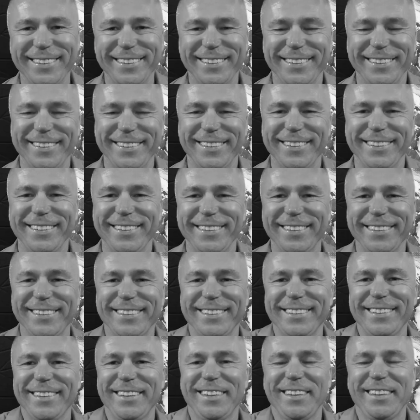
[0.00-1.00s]

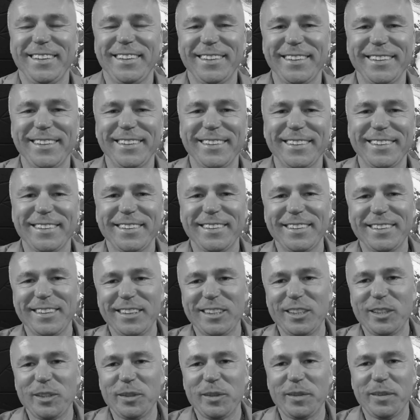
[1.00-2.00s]

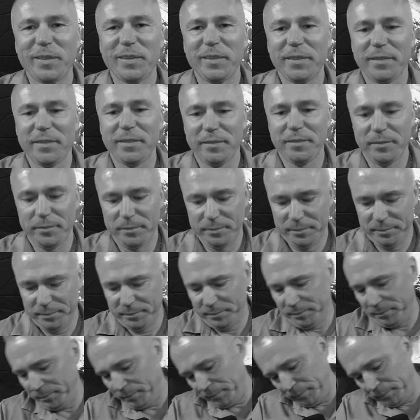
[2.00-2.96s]
The person shown says nothing.